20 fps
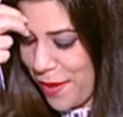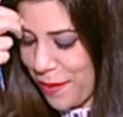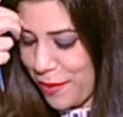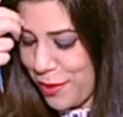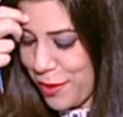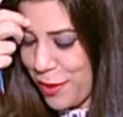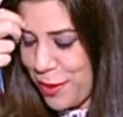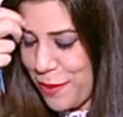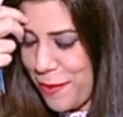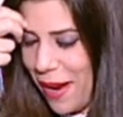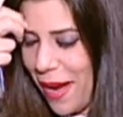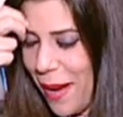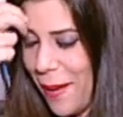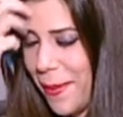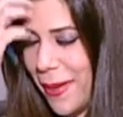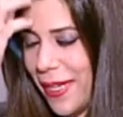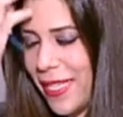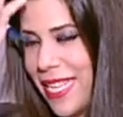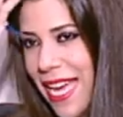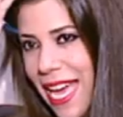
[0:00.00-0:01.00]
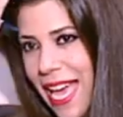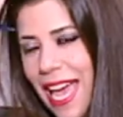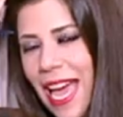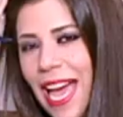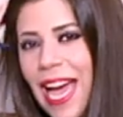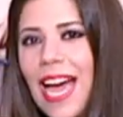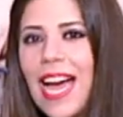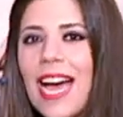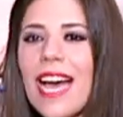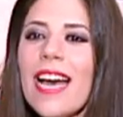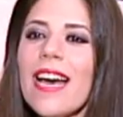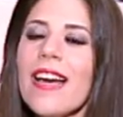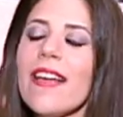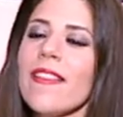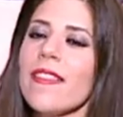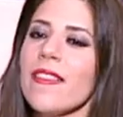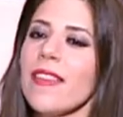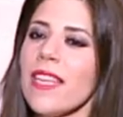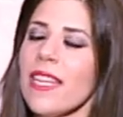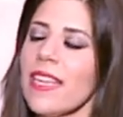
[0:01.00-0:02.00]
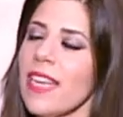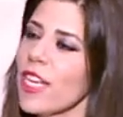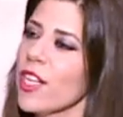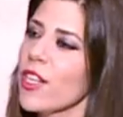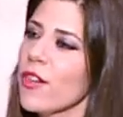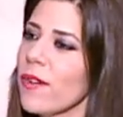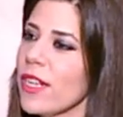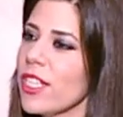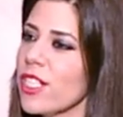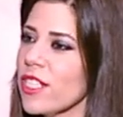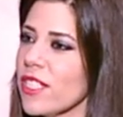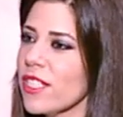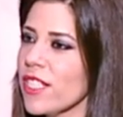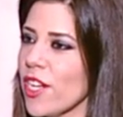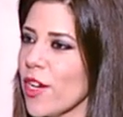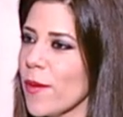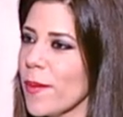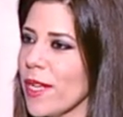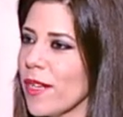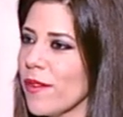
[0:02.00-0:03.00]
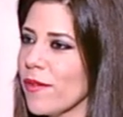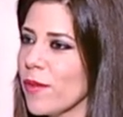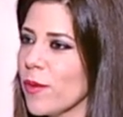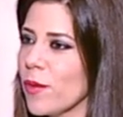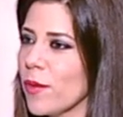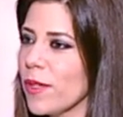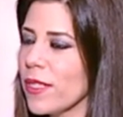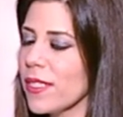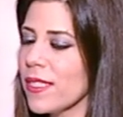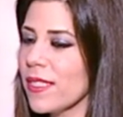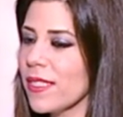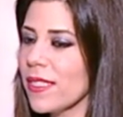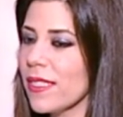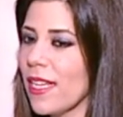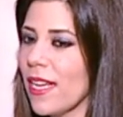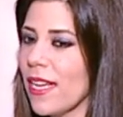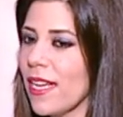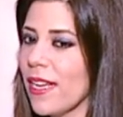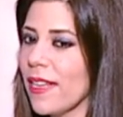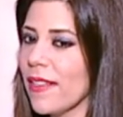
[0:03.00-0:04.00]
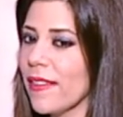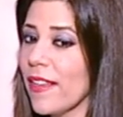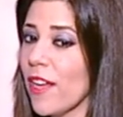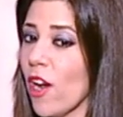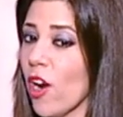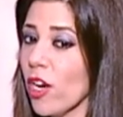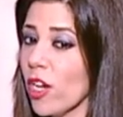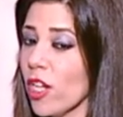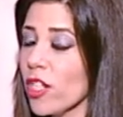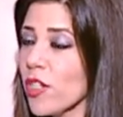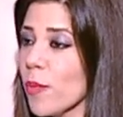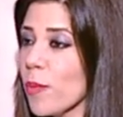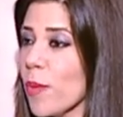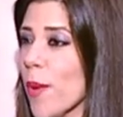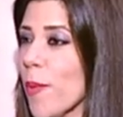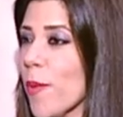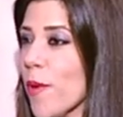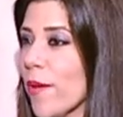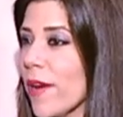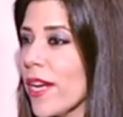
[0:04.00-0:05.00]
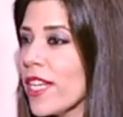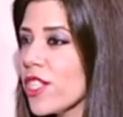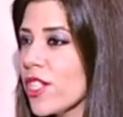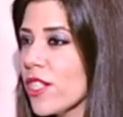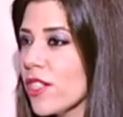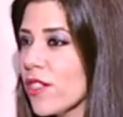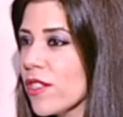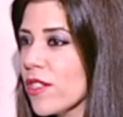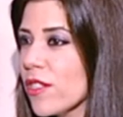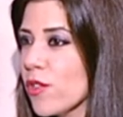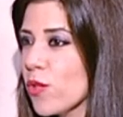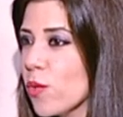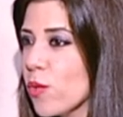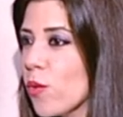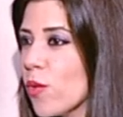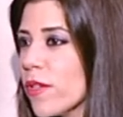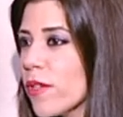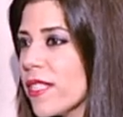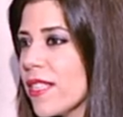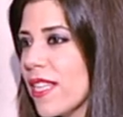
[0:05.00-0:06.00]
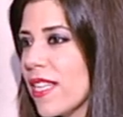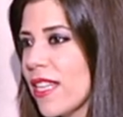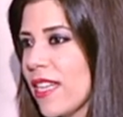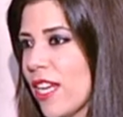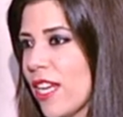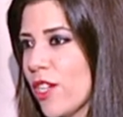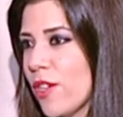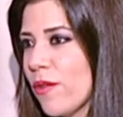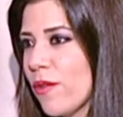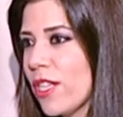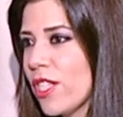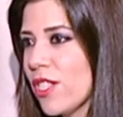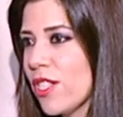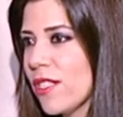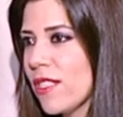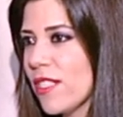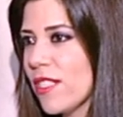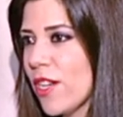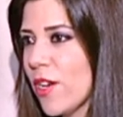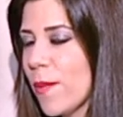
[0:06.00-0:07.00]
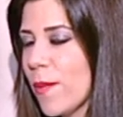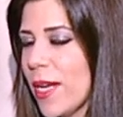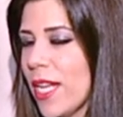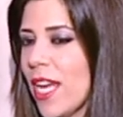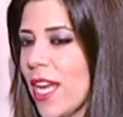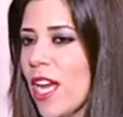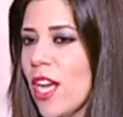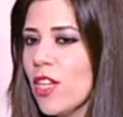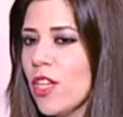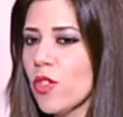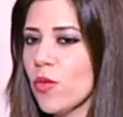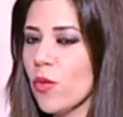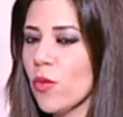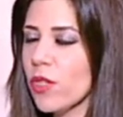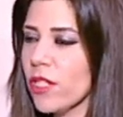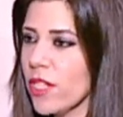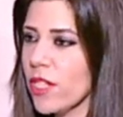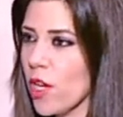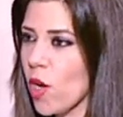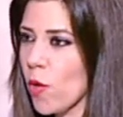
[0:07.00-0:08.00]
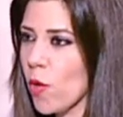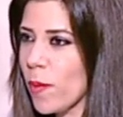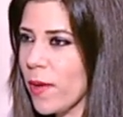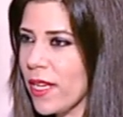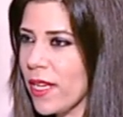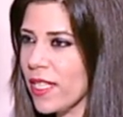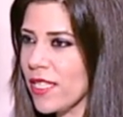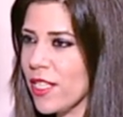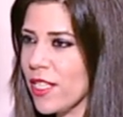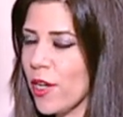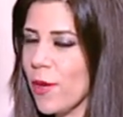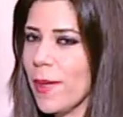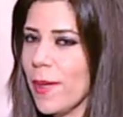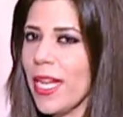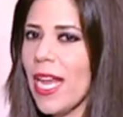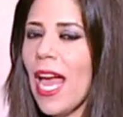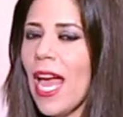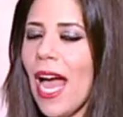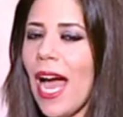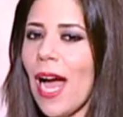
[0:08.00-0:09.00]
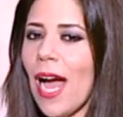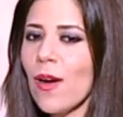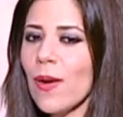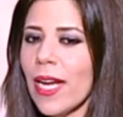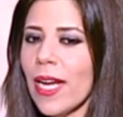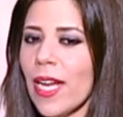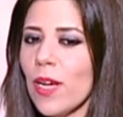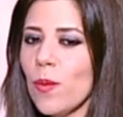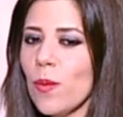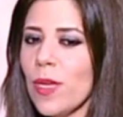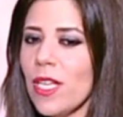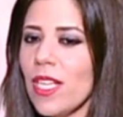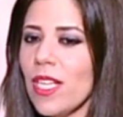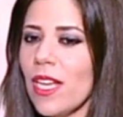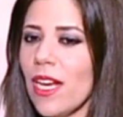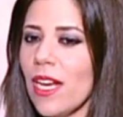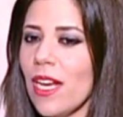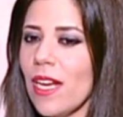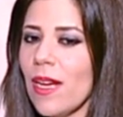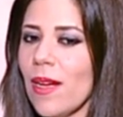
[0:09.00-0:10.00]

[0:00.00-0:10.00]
uh, Mr. Mohammed. Uh, the inauguration ceremony, of course, uh, there are lots of preparations towards the inauguration ceremony, yeah. towards the opening ceremony. How can we